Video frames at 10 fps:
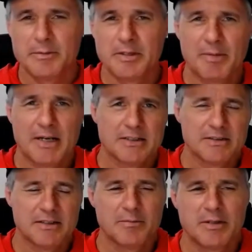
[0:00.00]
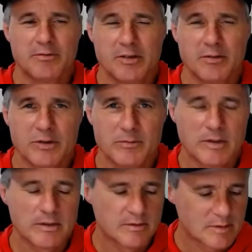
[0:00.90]
in the past of not being a very pretty
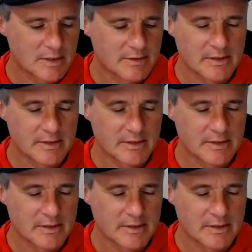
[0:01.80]
buckle, but I